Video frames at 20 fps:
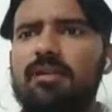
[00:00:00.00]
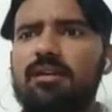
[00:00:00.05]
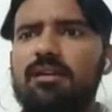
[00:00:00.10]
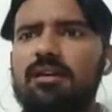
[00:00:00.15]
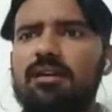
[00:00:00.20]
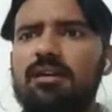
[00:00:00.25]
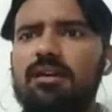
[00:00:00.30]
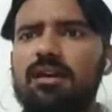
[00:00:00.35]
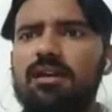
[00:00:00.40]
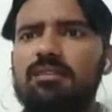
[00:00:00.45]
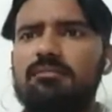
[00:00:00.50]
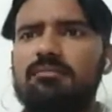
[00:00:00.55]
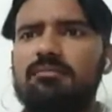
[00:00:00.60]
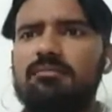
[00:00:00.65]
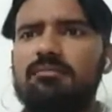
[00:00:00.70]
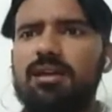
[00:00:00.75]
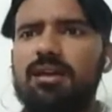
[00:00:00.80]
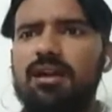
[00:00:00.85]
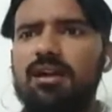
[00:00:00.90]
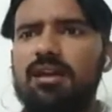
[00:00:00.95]
in
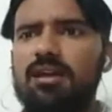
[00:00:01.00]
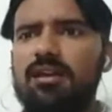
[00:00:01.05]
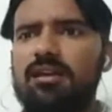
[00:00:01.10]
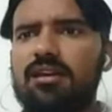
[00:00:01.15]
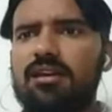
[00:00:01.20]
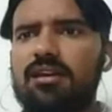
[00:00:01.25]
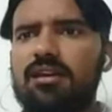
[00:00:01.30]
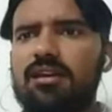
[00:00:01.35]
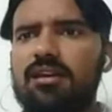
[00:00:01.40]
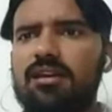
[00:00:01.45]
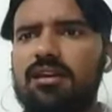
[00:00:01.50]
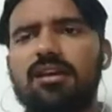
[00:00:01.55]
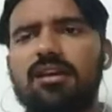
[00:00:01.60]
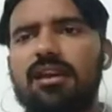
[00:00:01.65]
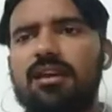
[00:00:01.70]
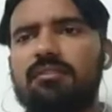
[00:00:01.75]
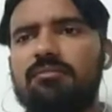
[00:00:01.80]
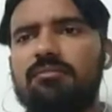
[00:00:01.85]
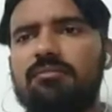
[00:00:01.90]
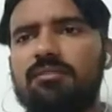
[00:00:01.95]
mic and
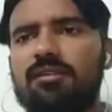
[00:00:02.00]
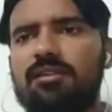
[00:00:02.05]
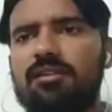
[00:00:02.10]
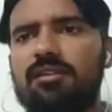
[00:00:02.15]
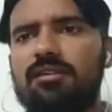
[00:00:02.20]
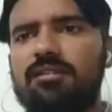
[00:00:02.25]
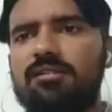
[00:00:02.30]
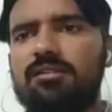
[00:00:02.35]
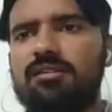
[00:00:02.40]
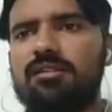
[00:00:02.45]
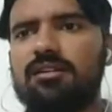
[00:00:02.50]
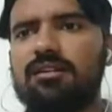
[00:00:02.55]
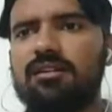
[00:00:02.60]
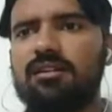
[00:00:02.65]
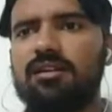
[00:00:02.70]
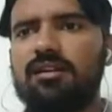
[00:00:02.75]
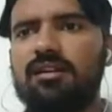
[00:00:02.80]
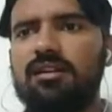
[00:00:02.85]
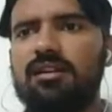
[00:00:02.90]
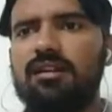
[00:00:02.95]
camera
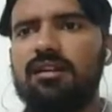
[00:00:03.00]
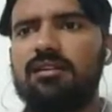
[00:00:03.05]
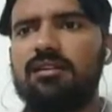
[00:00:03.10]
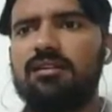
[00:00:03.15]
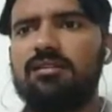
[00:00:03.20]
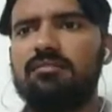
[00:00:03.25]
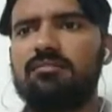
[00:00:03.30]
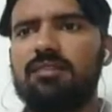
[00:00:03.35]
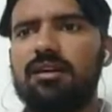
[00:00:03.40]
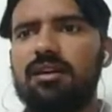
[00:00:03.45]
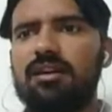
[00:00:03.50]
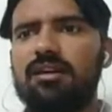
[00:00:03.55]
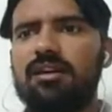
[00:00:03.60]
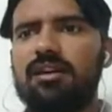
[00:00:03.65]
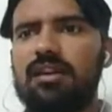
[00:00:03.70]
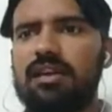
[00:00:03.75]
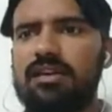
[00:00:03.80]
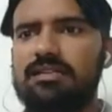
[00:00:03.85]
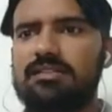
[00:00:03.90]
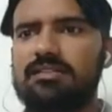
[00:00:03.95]
in my
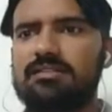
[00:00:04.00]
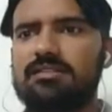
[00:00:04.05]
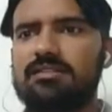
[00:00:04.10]
guest's